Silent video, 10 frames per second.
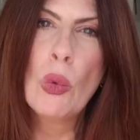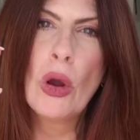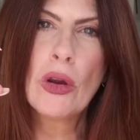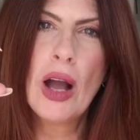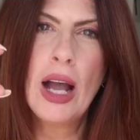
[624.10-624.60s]

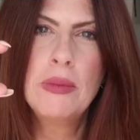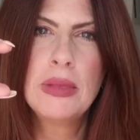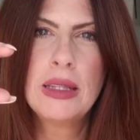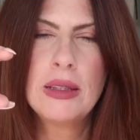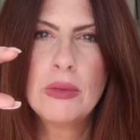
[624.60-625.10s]
where
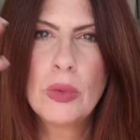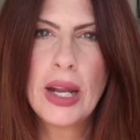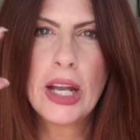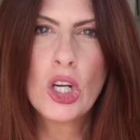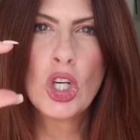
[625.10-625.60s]

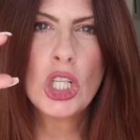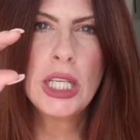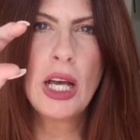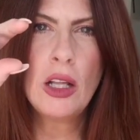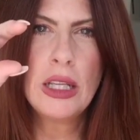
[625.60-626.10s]
when I curl
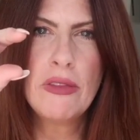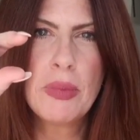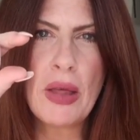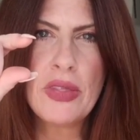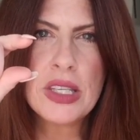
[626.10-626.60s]
it, I'll leave
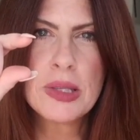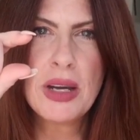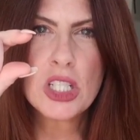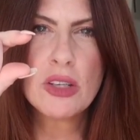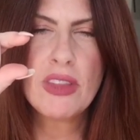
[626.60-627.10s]
about this
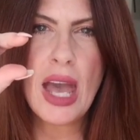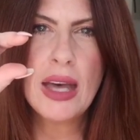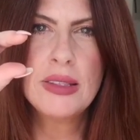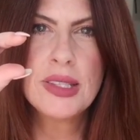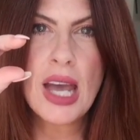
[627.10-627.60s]
much of the
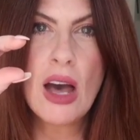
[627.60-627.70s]
ends